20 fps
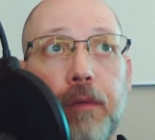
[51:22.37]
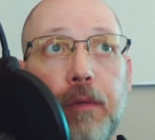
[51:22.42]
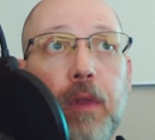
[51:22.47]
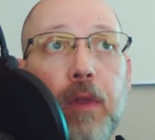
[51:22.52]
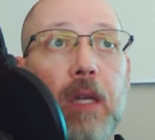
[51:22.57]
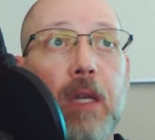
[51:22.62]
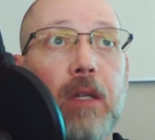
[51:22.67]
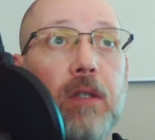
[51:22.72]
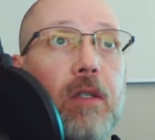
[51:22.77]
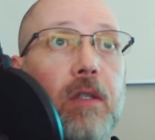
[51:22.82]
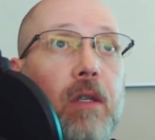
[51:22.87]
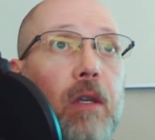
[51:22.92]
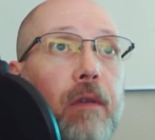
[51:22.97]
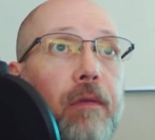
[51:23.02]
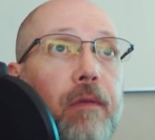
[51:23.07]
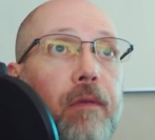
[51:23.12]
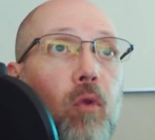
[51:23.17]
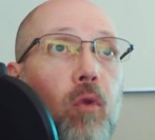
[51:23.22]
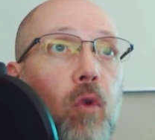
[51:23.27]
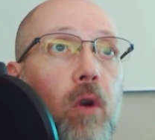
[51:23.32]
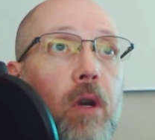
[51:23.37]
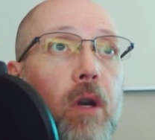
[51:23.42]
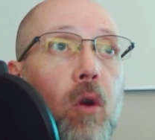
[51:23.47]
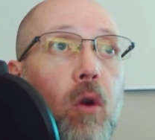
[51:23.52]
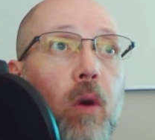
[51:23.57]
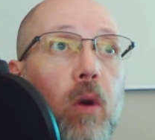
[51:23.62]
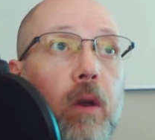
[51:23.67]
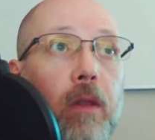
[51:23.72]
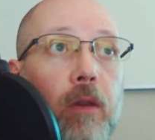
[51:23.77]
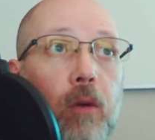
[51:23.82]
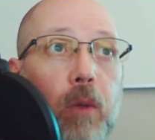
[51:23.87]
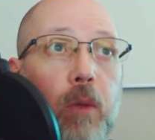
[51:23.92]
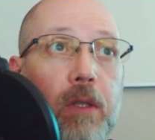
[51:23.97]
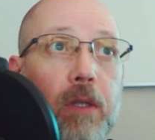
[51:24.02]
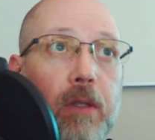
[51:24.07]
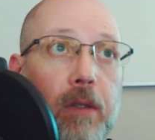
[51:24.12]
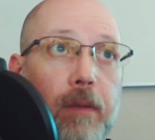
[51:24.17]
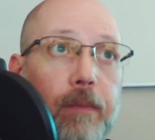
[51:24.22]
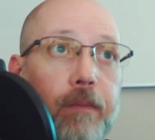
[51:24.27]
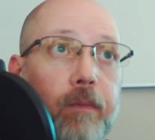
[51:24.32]
For this, if for no other
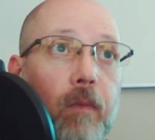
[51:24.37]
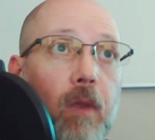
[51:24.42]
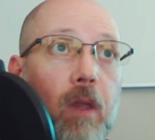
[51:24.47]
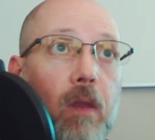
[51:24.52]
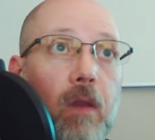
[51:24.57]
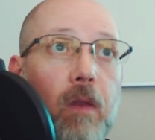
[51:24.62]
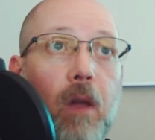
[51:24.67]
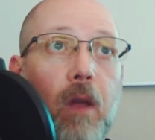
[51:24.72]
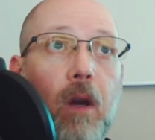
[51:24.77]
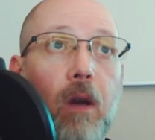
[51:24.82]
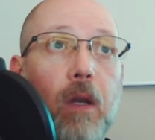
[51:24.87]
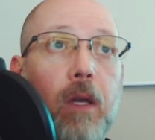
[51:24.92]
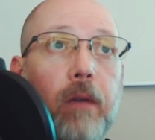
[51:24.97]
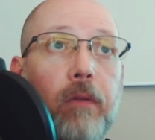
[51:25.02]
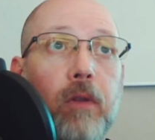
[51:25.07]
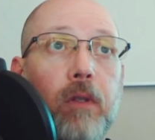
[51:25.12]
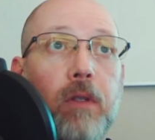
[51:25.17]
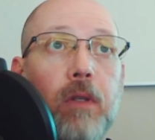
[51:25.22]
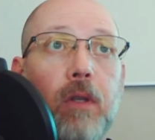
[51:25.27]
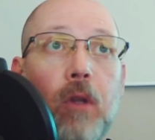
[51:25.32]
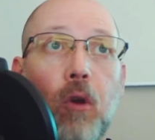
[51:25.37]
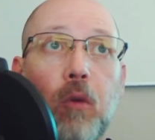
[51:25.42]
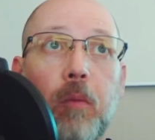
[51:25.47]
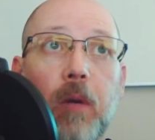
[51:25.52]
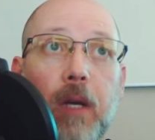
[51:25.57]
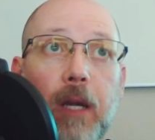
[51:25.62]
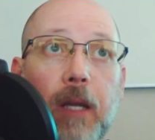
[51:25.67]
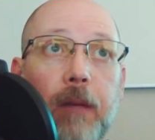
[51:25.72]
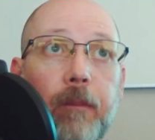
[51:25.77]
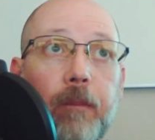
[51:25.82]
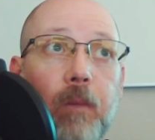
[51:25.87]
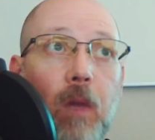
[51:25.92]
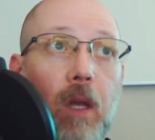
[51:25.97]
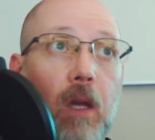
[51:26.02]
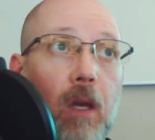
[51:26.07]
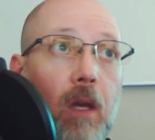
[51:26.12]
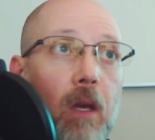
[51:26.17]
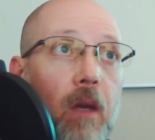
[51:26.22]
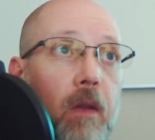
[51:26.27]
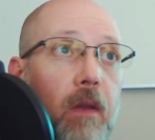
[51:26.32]
reason, that they are given to nobody,
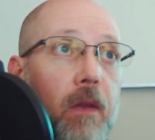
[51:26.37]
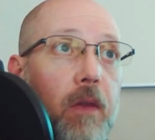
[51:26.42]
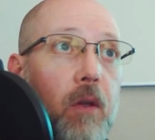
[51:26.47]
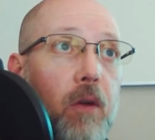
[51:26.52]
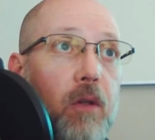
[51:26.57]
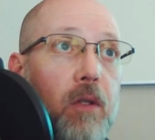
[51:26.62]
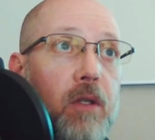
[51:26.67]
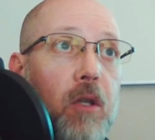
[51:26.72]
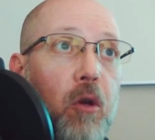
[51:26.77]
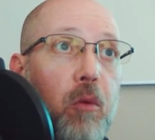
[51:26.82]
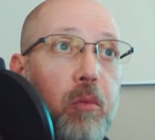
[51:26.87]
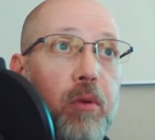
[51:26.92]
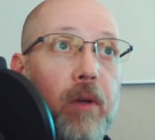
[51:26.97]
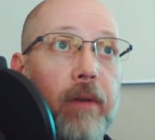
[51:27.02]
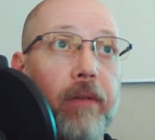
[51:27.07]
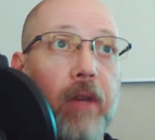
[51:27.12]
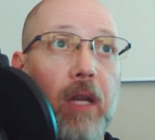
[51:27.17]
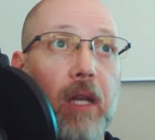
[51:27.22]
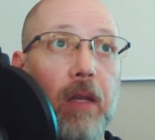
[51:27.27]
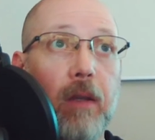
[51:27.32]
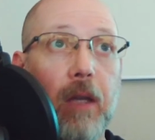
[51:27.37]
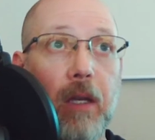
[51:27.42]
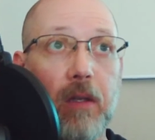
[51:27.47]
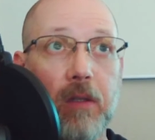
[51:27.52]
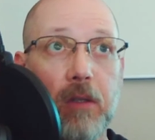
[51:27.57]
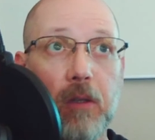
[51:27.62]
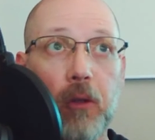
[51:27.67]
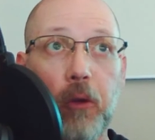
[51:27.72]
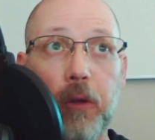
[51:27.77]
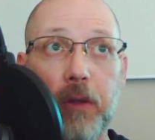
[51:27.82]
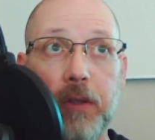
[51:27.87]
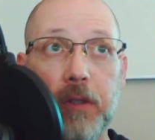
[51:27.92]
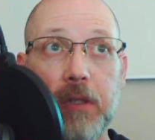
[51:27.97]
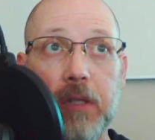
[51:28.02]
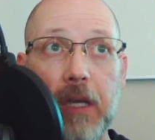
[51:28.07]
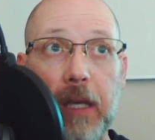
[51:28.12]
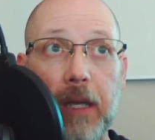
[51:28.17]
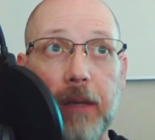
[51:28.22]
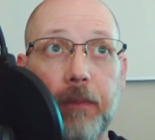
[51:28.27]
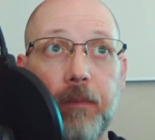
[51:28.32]
that there is no privity, as the lawyers
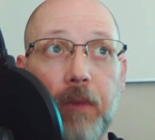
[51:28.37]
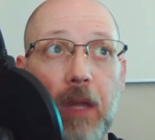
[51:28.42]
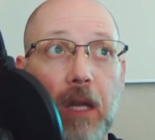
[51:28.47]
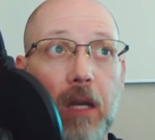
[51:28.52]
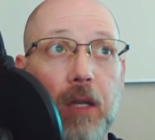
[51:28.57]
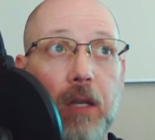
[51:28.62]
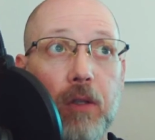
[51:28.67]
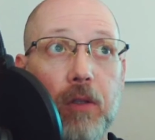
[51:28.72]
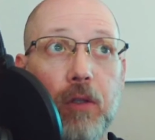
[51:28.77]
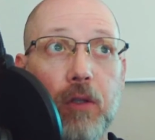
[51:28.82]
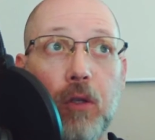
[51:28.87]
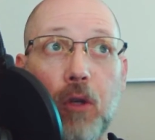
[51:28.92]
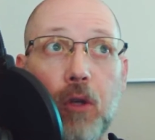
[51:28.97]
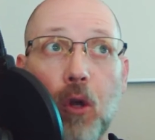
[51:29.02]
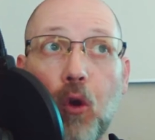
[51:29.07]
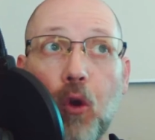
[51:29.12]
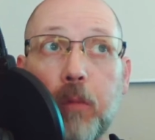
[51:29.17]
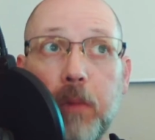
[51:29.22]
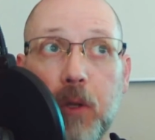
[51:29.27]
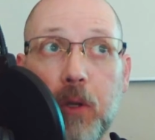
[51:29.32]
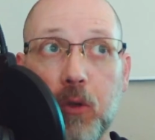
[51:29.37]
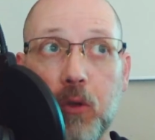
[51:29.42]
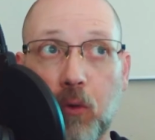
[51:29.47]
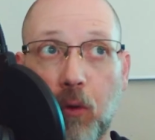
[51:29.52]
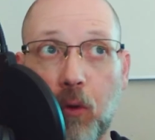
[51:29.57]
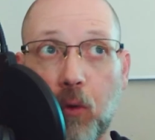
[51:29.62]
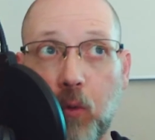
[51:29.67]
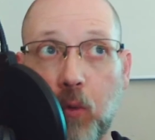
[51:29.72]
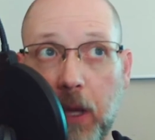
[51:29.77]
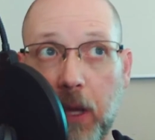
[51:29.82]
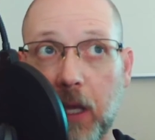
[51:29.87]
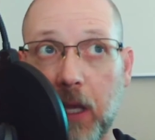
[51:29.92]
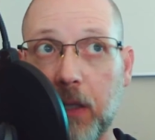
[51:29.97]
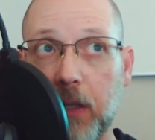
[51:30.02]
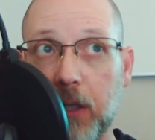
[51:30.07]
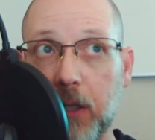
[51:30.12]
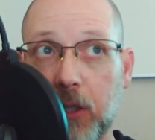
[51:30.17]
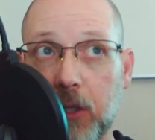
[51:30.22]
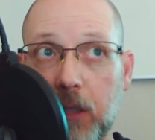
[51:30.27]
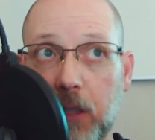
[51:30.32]
say, that is, no mutual
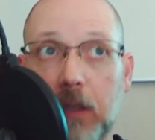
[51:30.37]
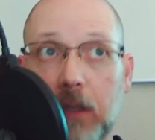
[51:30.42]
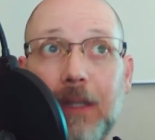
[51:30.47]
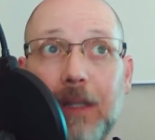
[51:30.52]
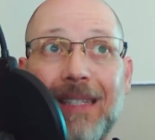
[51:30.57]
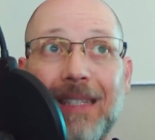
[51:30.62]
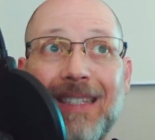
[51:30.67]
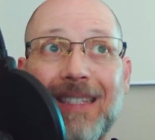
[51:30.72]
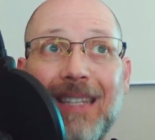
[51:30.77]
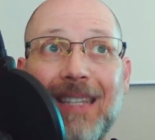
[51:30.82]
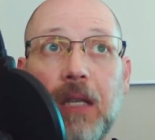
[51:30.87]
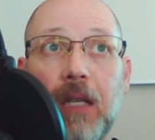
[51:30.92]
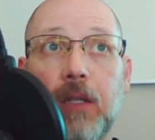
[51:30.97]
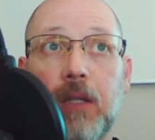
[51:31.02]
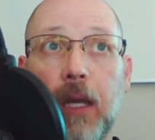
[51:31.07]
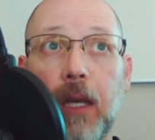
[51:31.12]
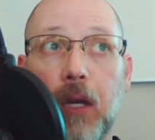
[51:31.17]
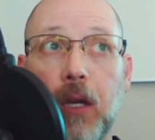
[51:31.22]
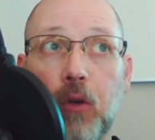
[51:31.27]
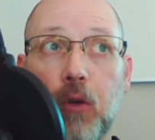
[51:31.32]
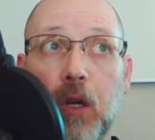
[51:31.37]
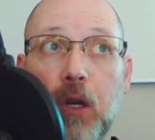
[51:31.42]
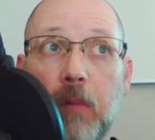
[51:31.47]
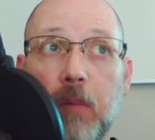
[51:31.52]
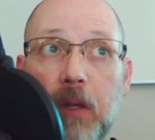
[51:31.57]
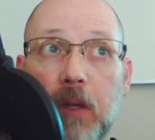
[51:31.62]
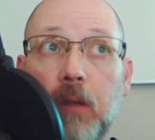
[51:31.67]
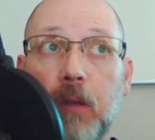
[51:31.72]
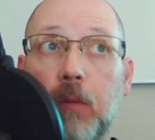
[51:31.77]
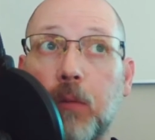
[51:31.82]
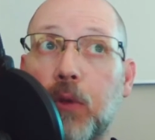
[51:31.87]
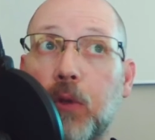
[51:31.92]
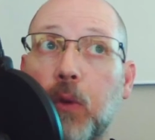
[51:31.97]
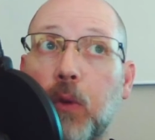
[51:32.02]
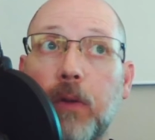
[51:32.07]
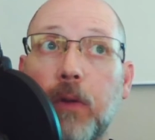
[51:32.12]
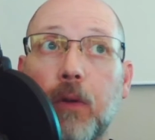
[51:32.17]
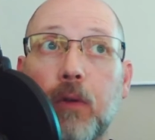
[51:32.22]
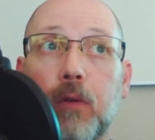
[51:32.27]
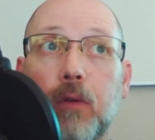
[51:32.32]
recognition, consent, and agreement
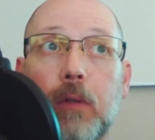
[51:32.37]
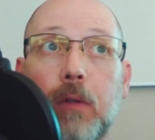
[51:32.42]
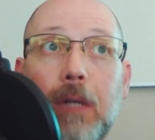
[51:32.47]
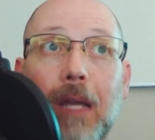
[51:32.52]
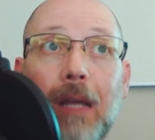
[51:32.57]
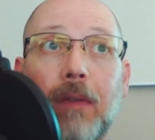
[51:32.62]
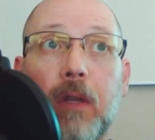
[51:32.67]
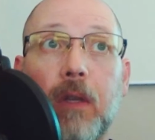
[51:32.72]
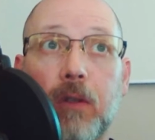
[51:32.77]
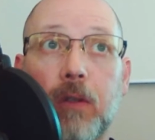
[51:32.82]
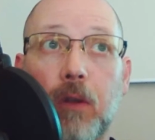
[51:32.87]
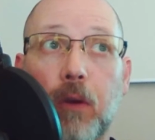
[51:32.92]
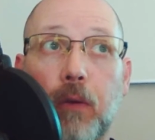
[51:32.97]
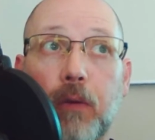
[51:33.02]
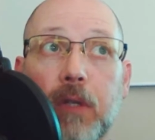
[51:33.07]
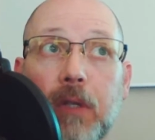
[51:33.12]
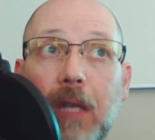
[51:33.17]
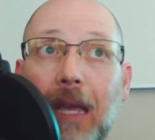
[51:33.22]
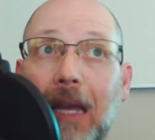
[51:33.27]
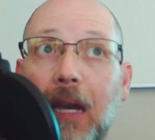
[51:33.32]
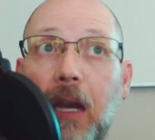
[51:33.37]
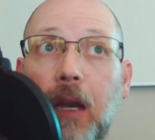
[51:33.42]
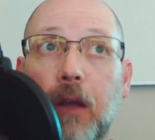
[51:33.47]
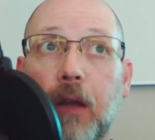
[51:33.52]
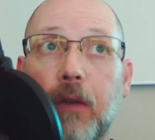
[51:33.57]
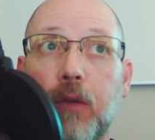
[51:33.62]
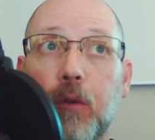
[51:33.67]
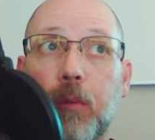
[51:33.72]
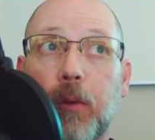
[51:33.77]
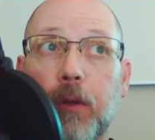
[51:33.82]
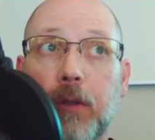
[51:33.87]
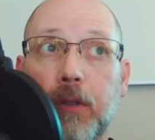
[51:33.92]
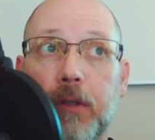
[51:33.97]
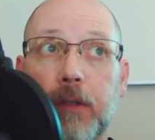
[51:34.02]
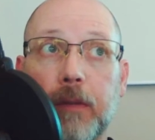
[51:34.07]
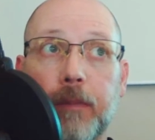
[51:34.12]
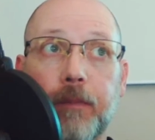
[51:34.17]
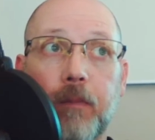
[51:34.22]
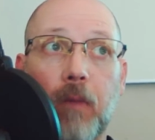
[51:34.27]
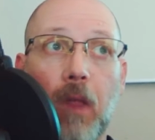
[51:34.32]
between those who take these oaths and any other
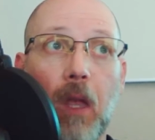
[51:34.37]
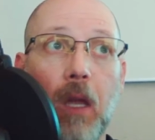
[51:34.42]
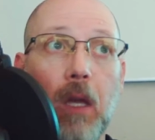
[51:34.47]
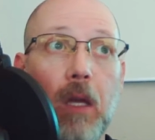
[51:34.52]
person.